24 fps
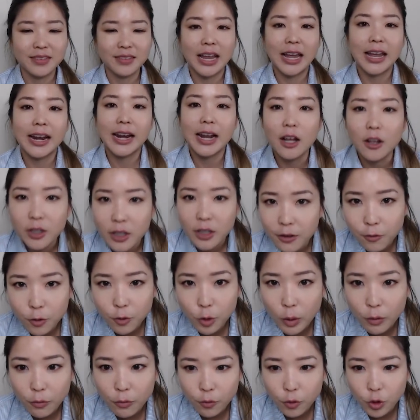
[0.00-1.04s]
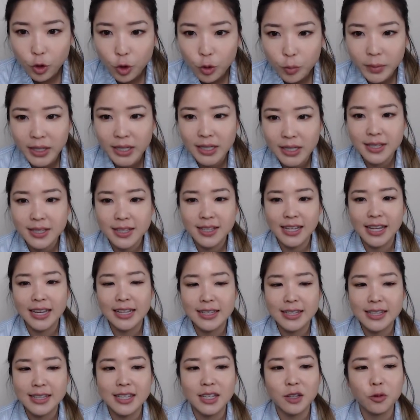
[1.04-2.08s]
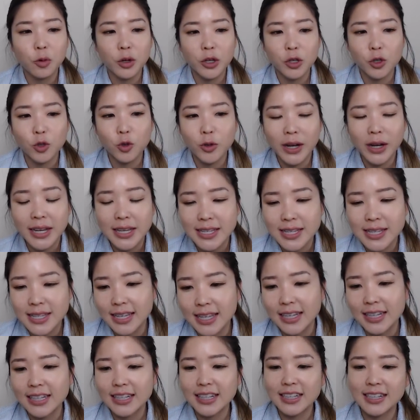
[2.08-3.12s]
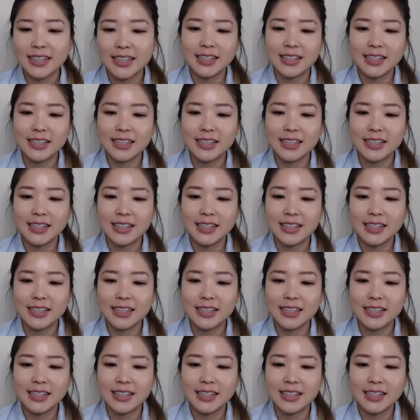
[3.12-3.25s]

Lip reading: And I'll give you a few minutes and see what you guys think.